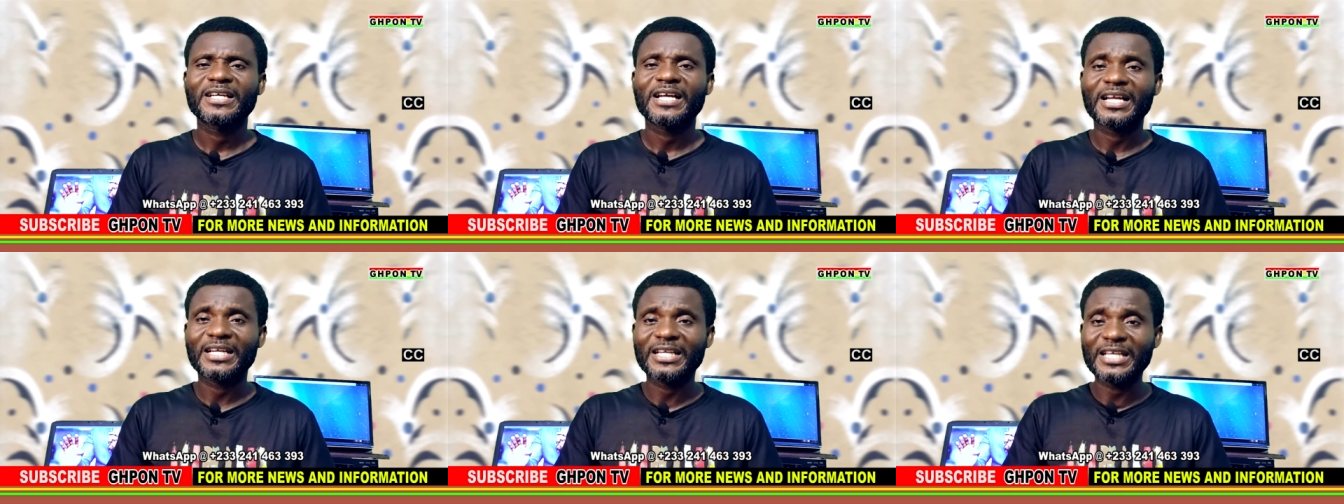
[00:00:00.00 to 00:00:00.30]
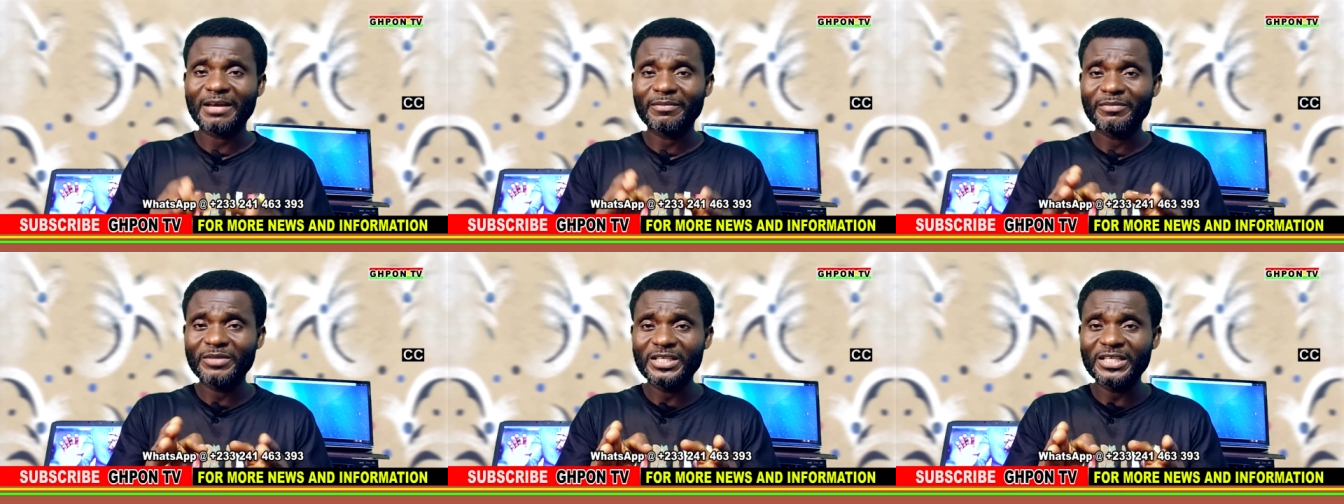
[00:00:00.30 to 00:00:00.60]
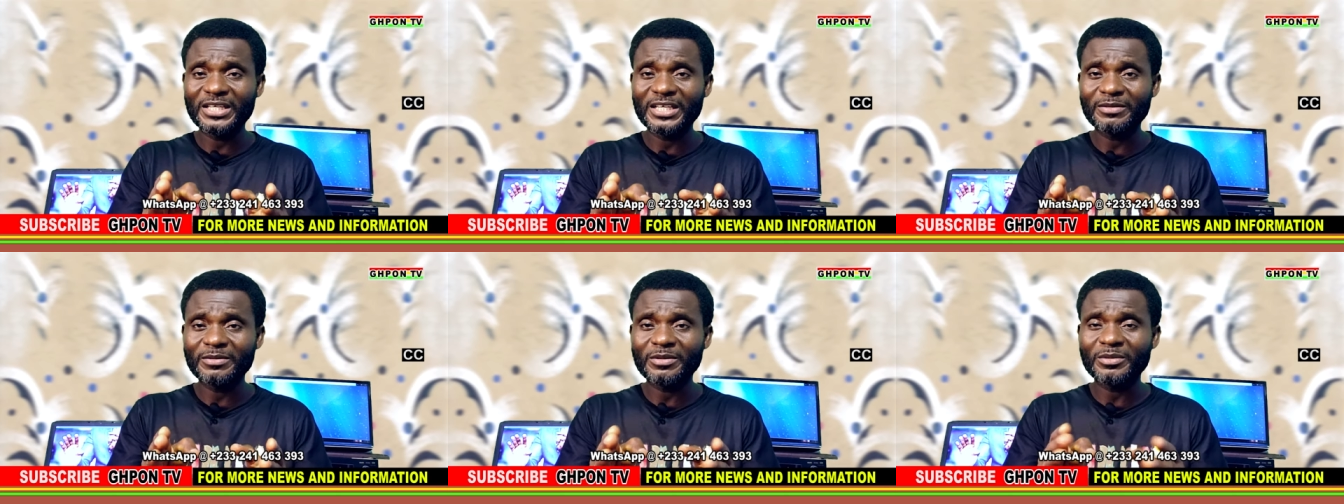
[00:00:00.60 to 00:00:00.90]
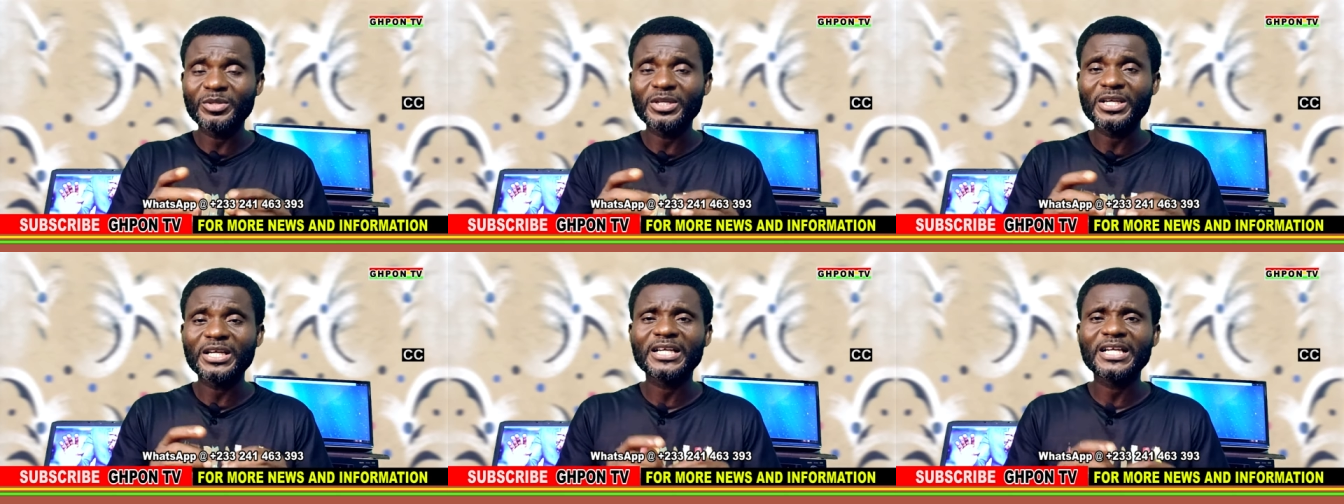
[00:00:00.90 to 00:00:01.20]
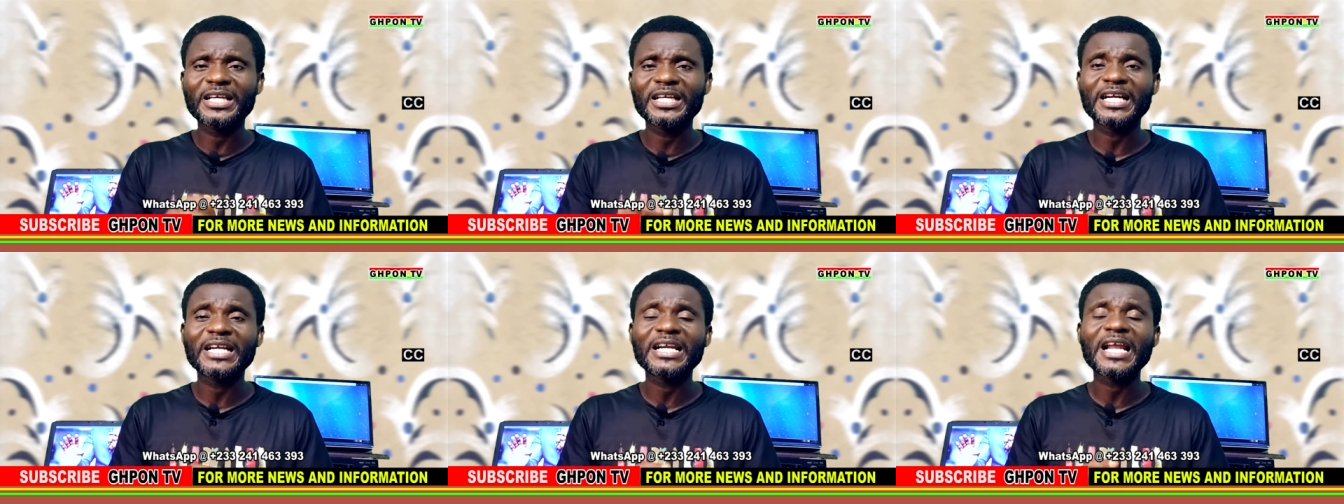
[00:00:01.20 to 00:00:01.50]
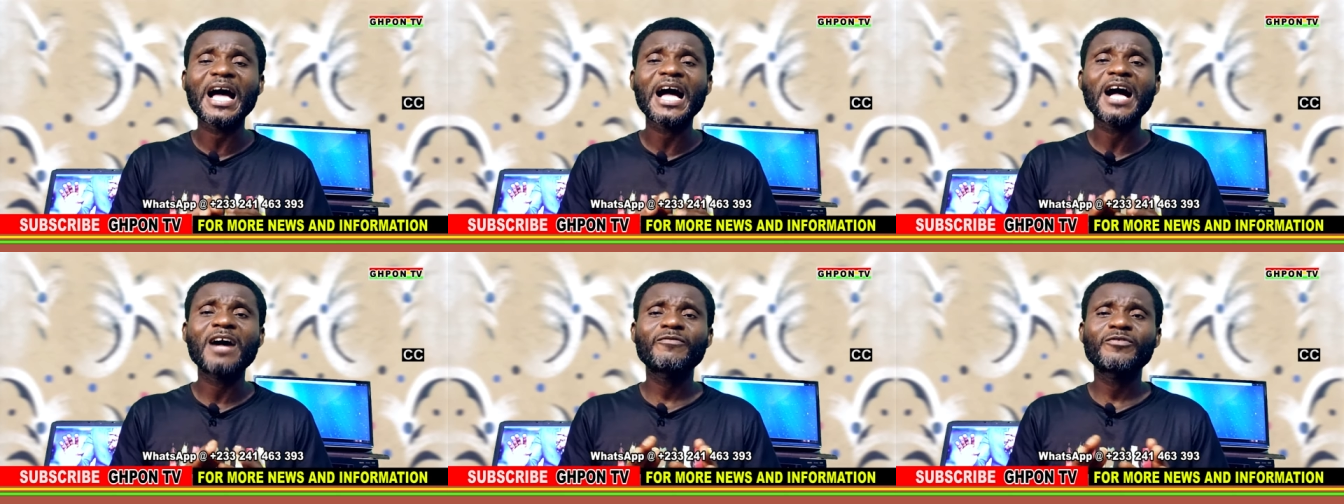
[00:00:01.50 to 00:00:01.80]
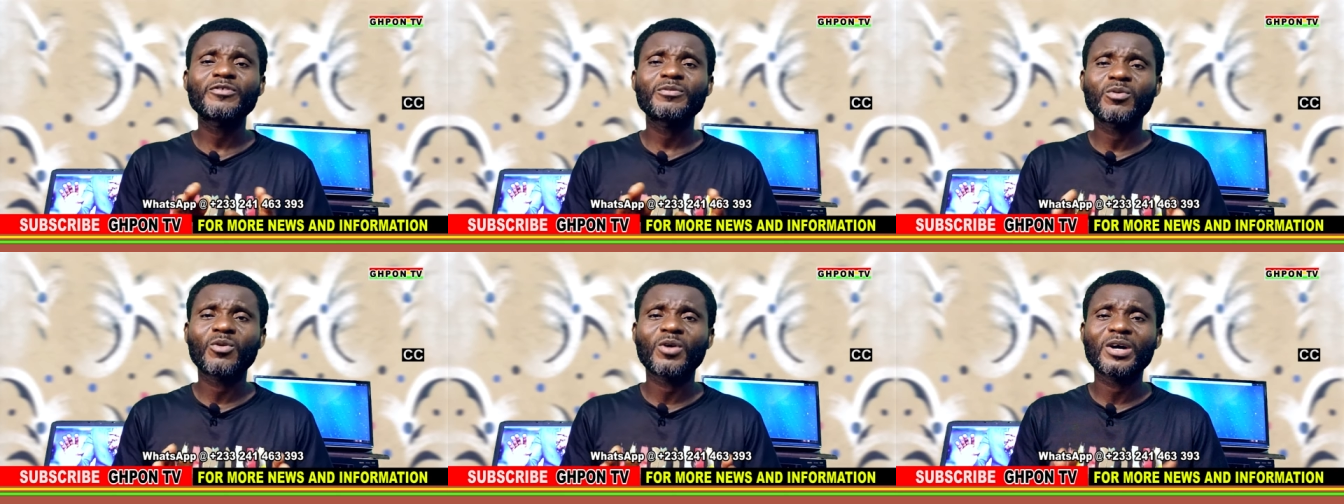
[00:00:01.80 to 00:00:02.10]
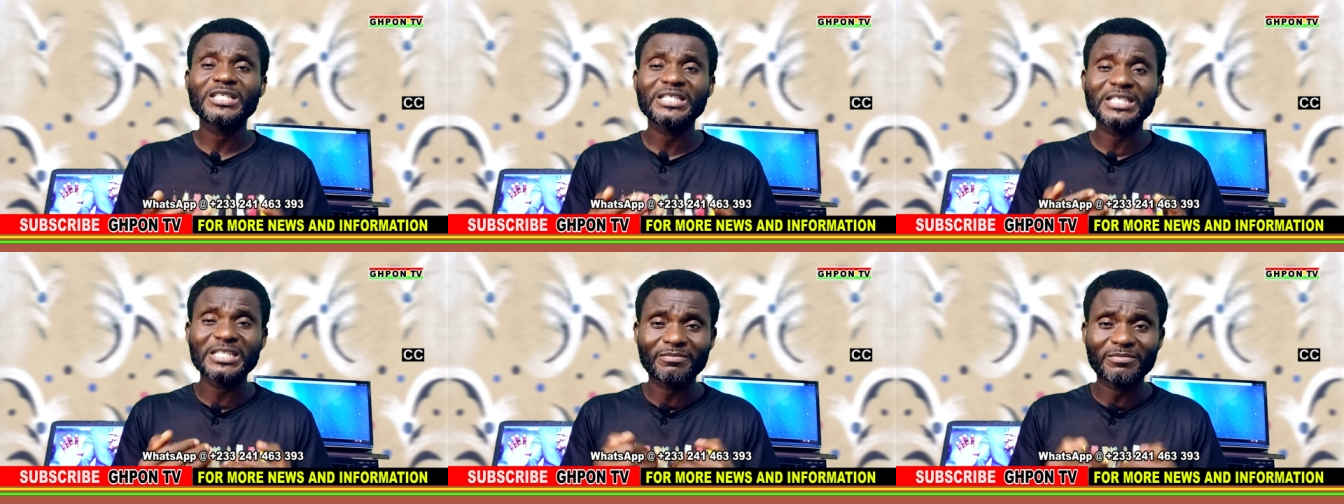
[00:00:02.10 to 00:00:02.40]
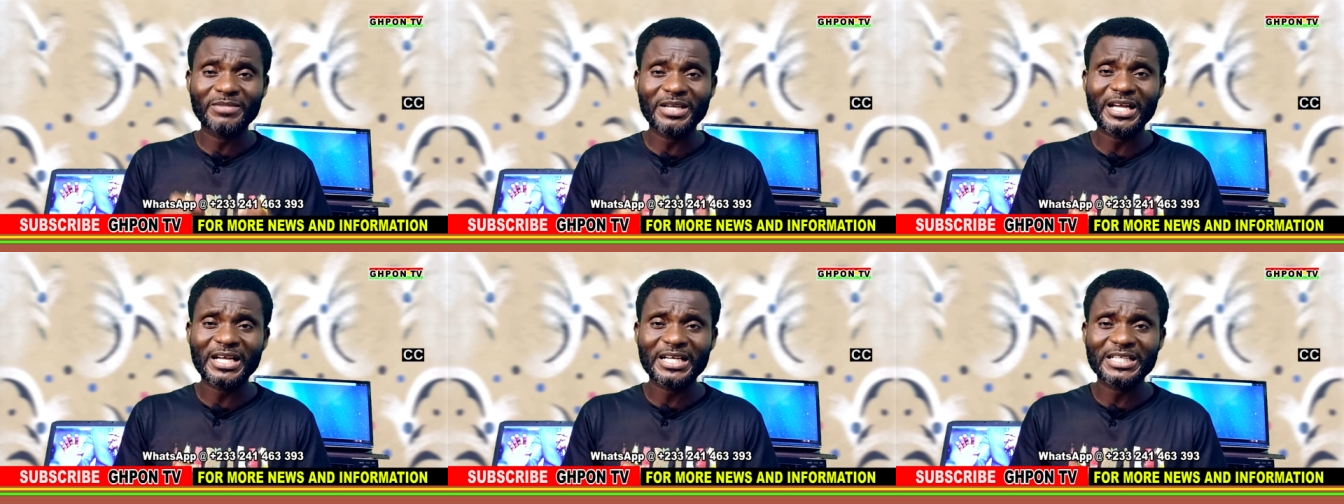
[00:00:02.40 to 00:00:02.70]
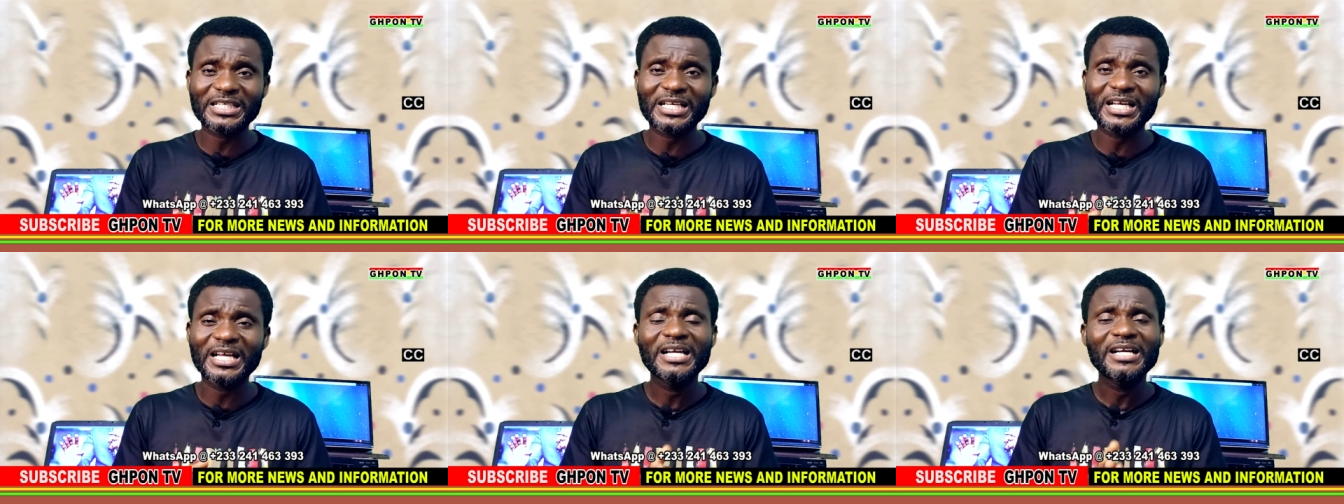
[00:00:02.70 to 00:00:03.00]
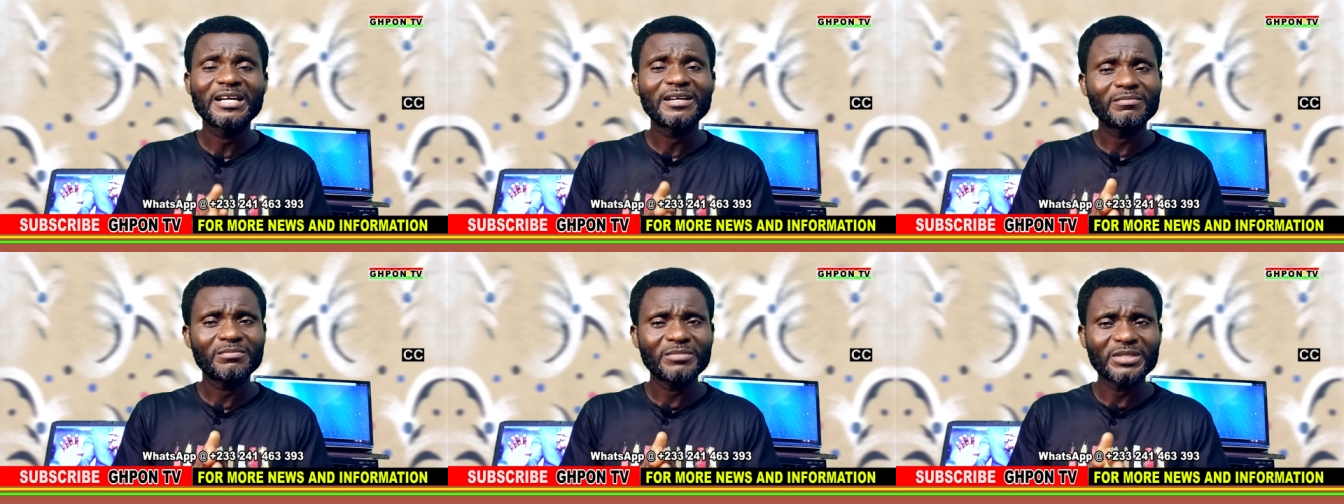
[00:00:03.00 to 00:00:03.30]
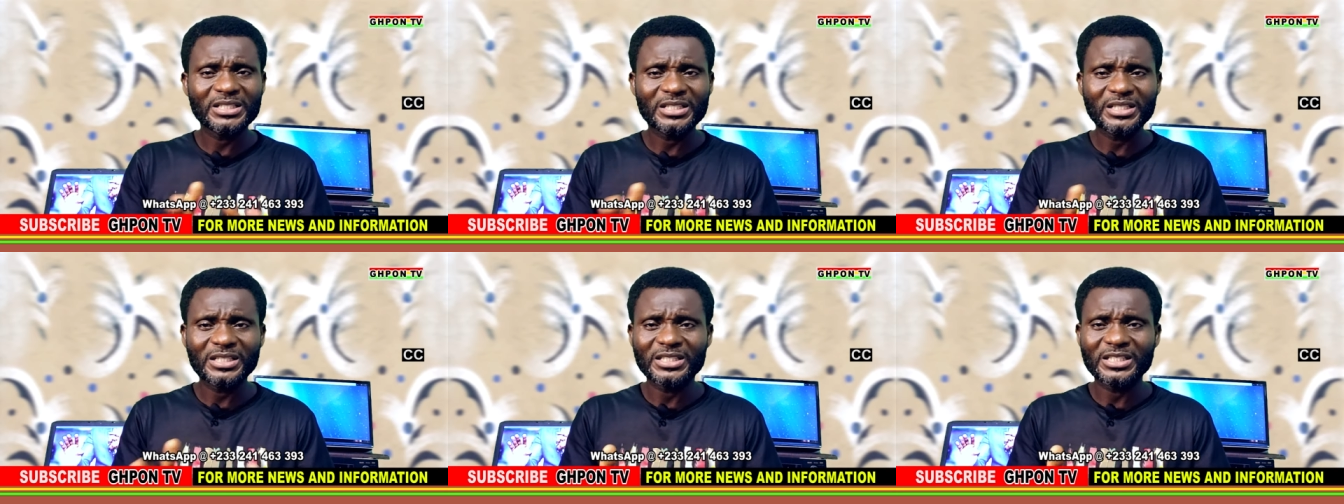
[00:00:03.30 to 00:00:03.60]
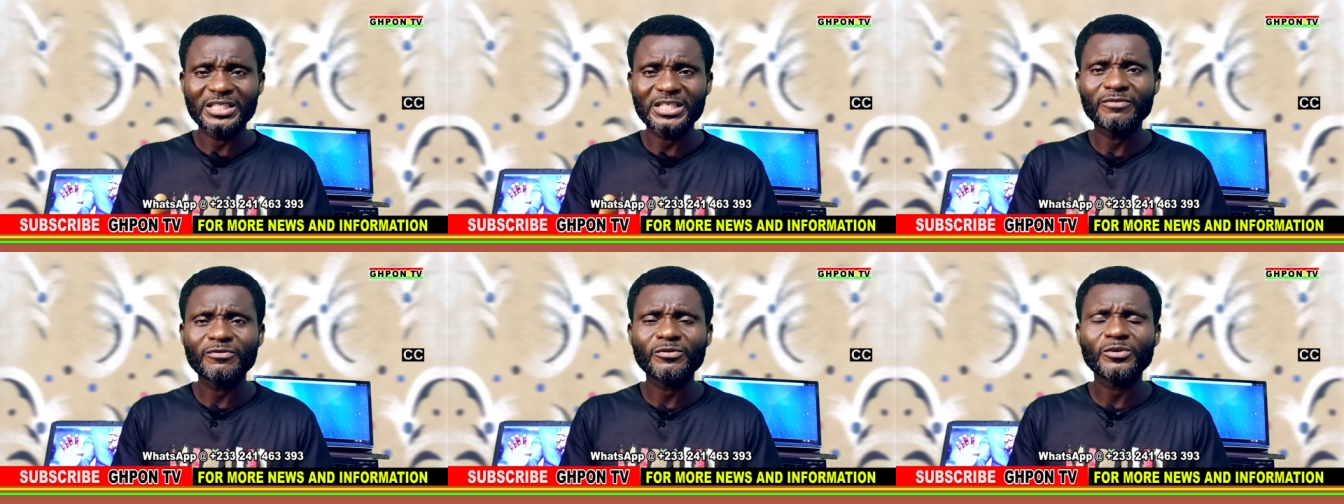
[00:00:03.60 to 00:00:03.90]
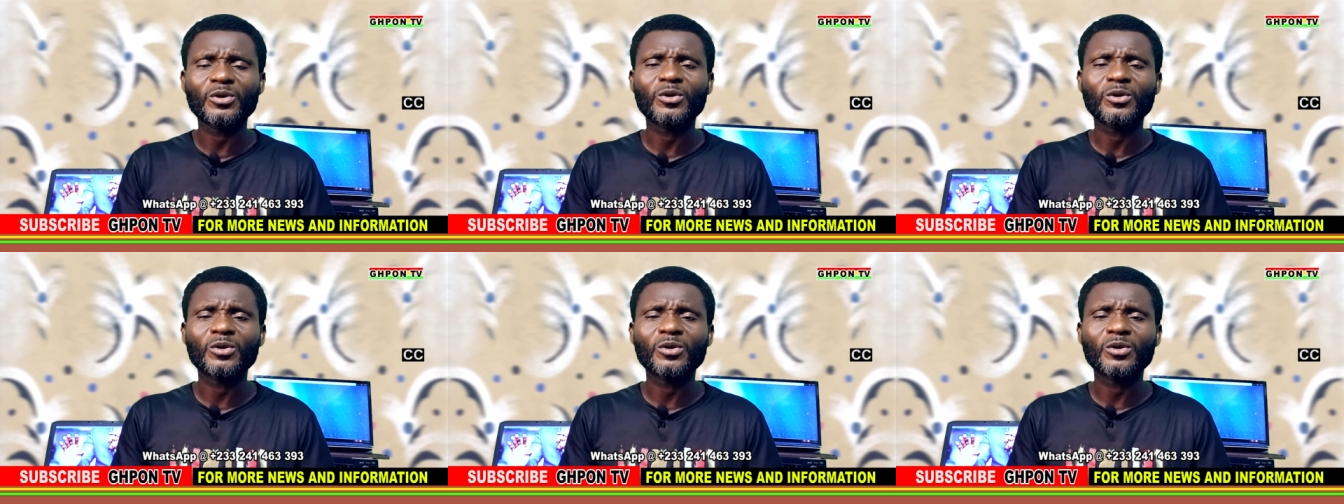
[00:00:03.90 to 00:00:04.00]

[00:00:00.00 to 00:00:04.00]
adia mi ye ni bi e de ye da half boy lesa mi akasa e de le tie